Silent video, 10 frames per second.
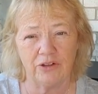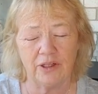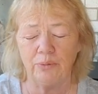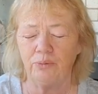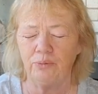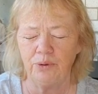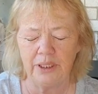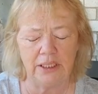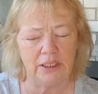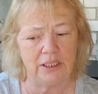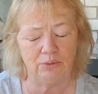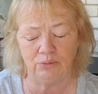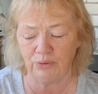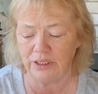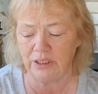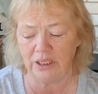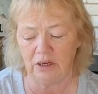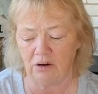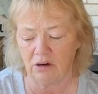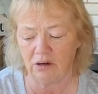They really,
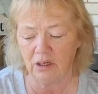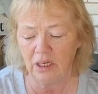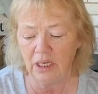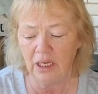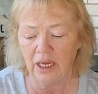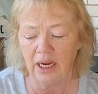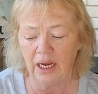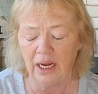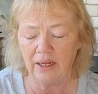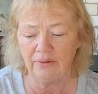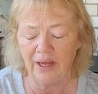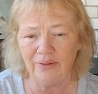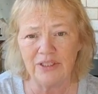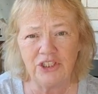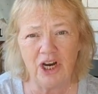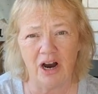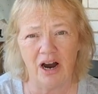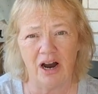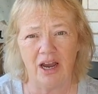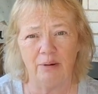really are. And the
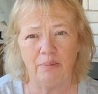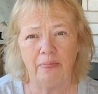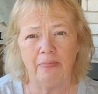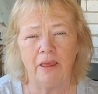time.